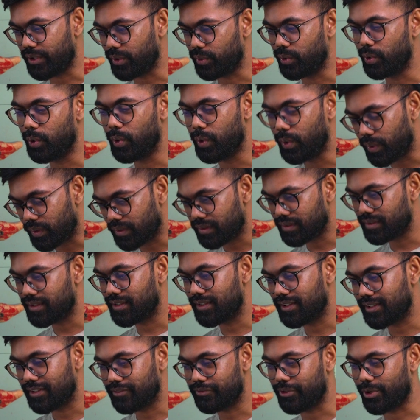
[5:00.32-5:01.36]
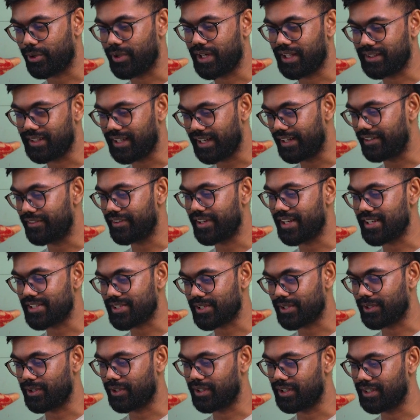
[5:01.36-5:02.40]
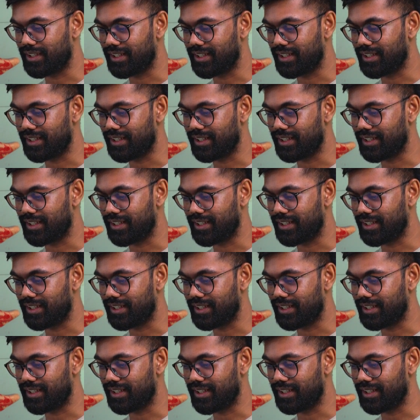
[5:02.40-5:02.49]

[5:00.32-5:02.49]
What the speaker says: to go for another iteration